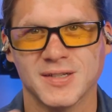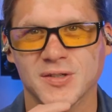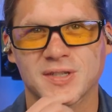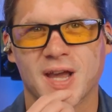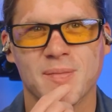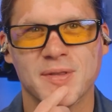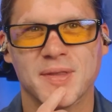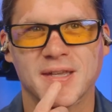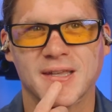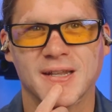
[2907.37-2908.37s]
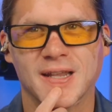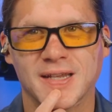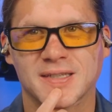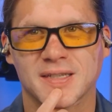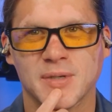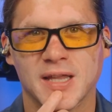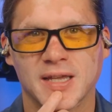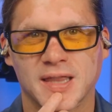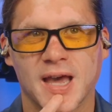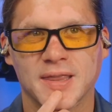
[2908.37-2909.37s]
And you just got me thinking, like somebody
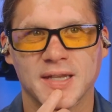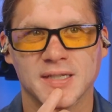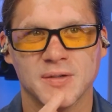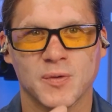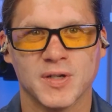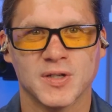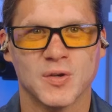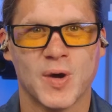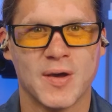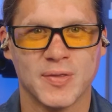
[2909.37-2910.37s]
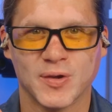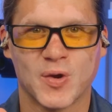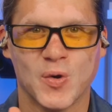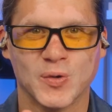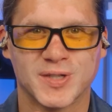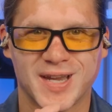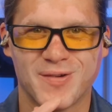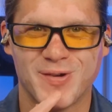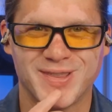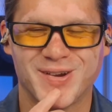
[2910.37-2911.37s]
like that didn't want to go out in the cold, because
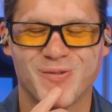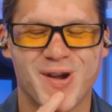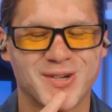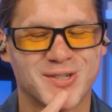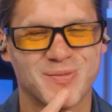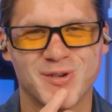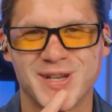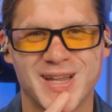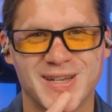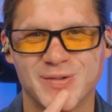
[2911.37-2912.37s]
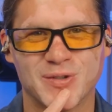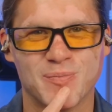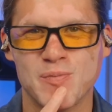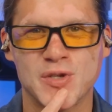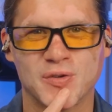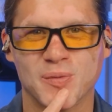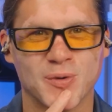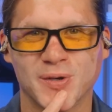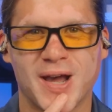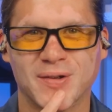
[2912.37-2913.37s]
I went there and watched them one day and it was
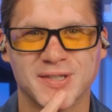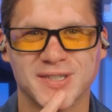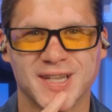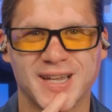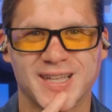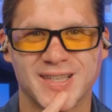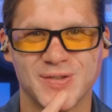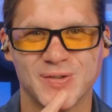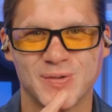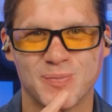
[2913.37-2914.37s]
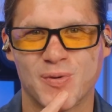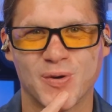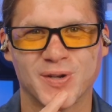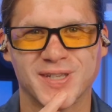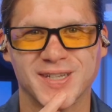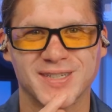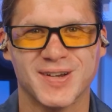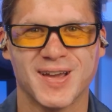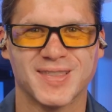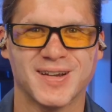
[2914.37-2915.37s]
miserable. I was just like, you poor kids,
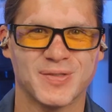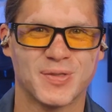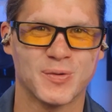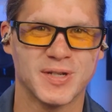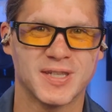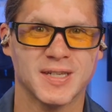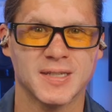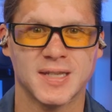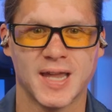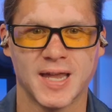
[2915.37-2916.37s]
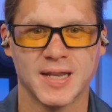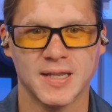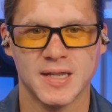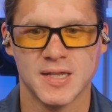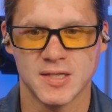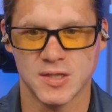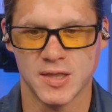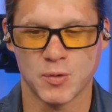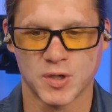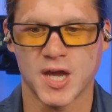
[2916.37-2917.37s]
you're out there, 3 kids, and
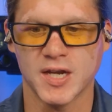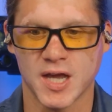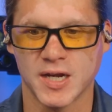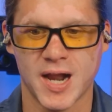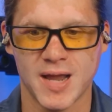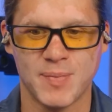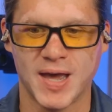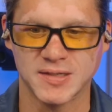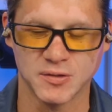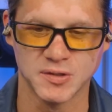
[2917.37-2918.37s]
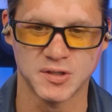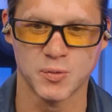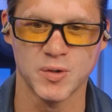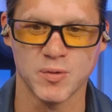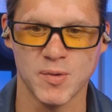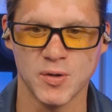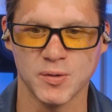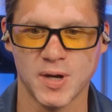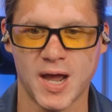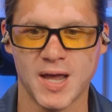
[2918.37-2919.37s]
they were cutting on an iPad, so it was 3
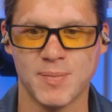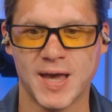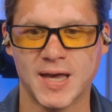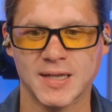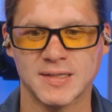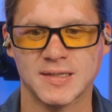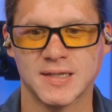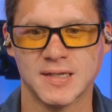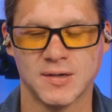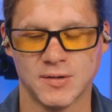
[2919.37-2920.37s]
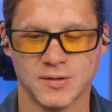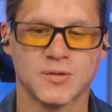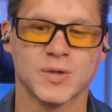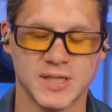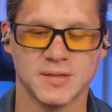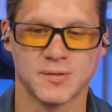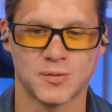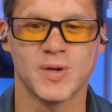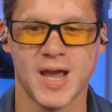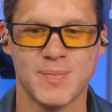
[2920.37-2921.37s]
remote iPads, or three
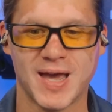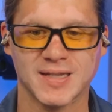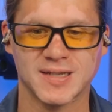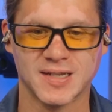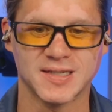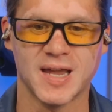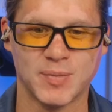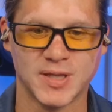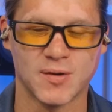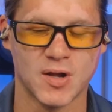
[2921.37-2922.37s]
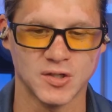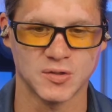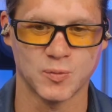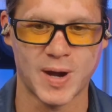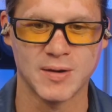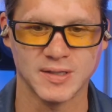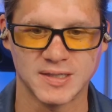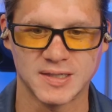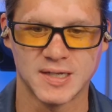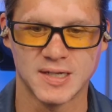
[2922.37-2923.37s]
iPads on site, but they were all just
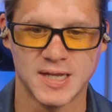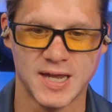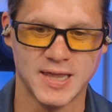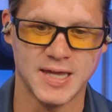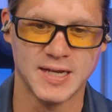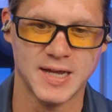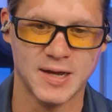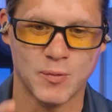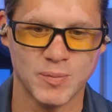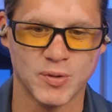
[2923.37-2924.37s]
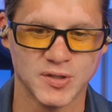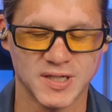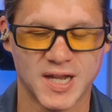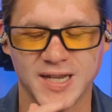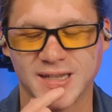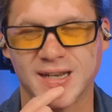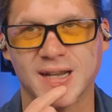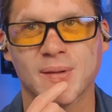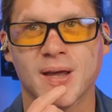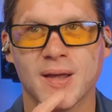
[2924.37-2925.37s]
wireless, and then one person cutting. And
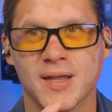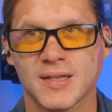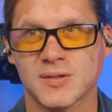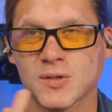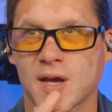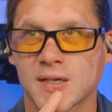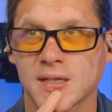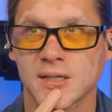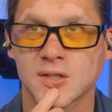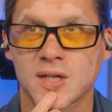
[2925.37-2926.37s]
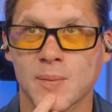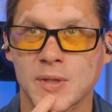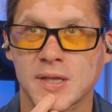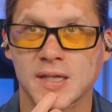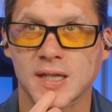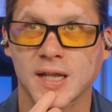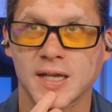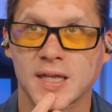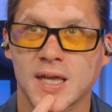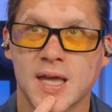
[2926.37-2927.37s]
as you were talking, it just got me thinking,
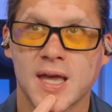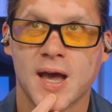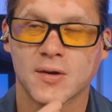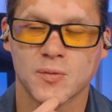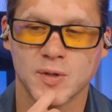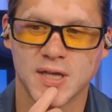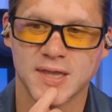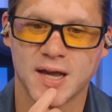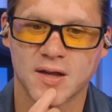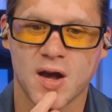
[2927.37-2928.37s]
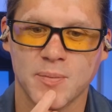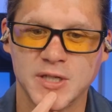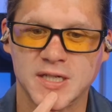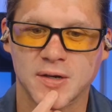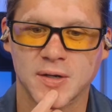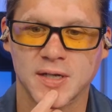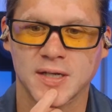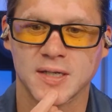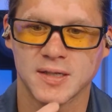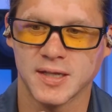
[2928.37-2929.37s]
like, how can we get that
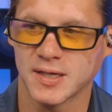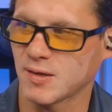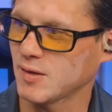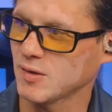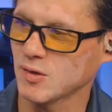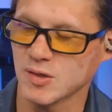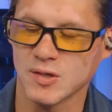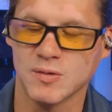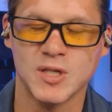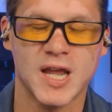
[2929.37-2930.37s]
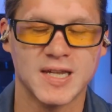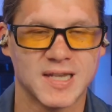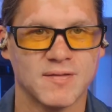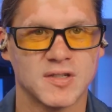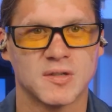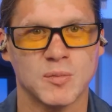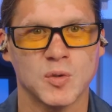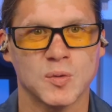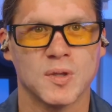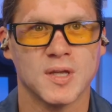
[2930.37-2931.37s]
commentary? Like, it'd be nice to have a
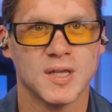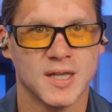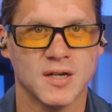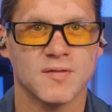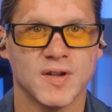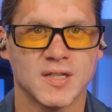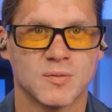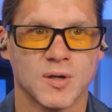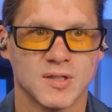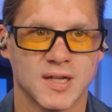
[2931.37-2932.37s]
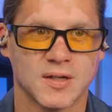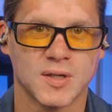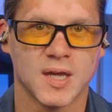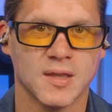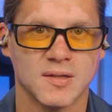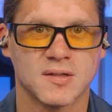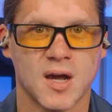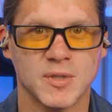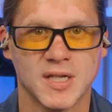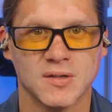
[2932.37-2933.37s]
smooth interface where it's like, okay, this
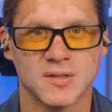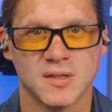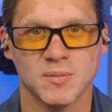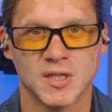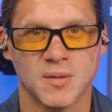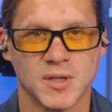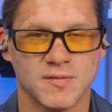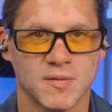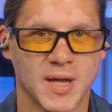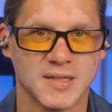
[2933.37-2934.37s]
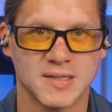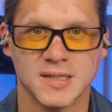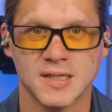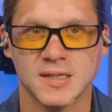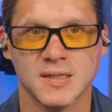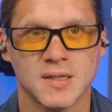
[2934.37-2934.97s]
commentator is going to be coming in from Pasadena.